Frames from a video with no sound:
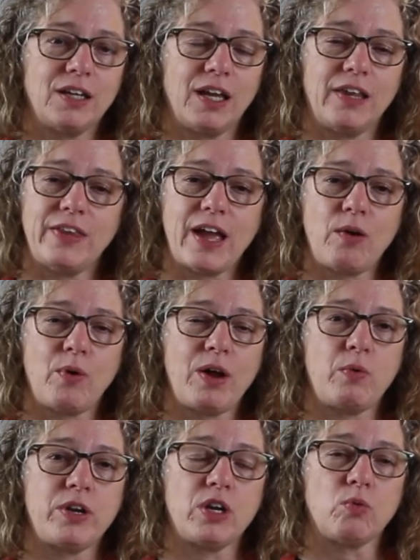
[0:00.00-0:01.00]
And that way
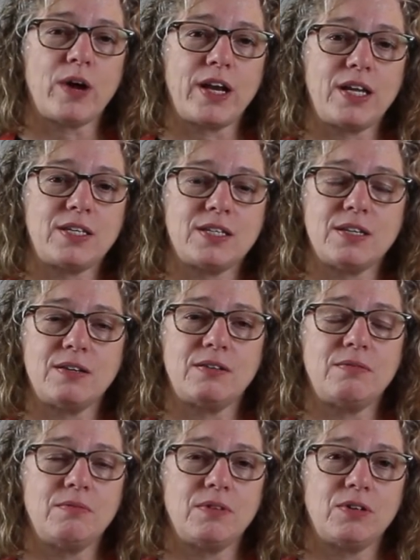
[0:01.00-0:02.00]
when you're ready to
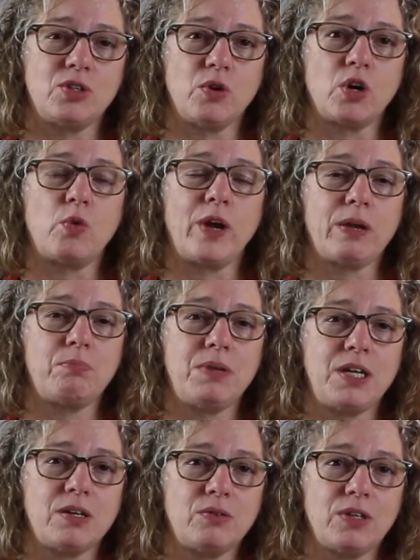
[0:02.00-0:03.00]
do a quick
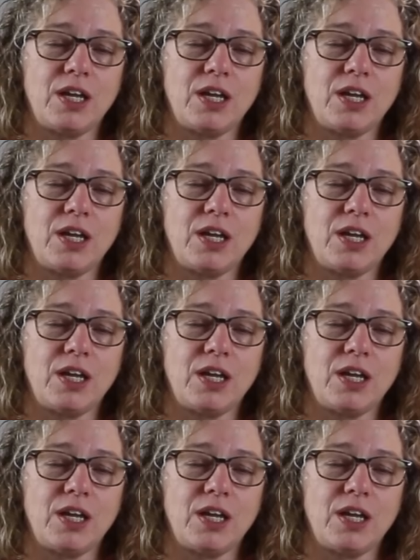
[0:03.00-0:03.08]
meal,